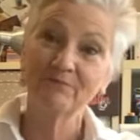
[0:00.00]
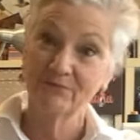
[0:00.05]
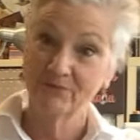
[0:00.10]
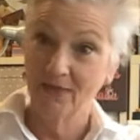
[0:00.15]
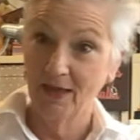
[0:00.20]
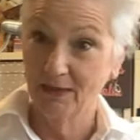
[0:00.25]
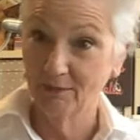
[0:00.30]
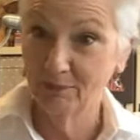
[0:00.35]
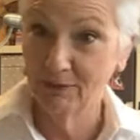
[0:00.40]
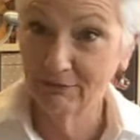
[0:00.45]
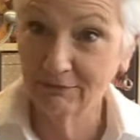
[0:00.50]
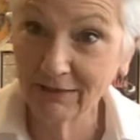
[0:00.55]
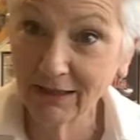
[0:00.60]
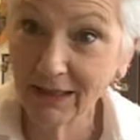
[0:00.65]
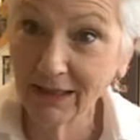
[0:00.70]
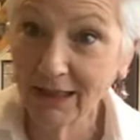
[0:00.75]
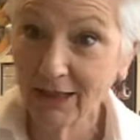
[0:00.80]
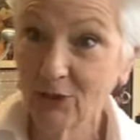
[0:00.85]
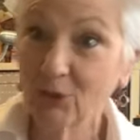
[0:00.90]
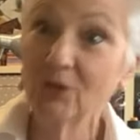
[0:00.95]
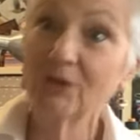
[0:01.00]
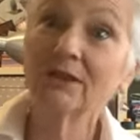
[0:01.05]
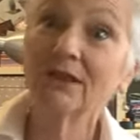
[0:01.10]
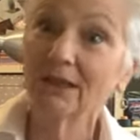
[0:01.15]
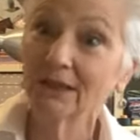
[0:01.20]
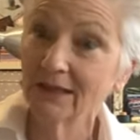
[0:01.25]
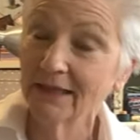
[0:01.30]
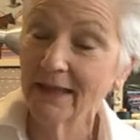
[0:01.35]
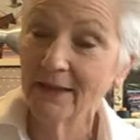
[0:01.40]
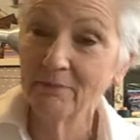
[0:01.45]
That'd be really good.
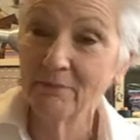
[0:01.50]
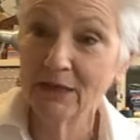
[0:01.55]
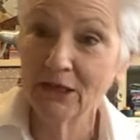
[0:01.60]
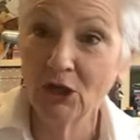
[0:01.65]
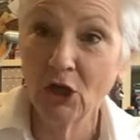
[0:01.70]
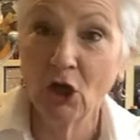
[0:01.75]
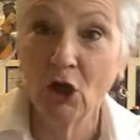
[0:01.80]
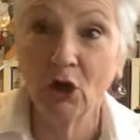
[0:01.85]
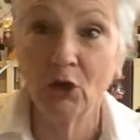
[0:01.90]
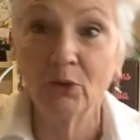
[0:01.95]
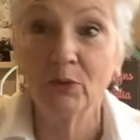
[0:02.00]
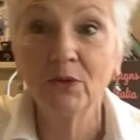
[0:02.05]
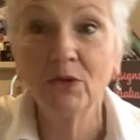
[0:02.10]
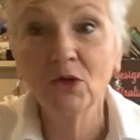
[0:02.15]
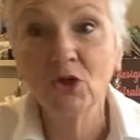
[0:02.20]
Let me know.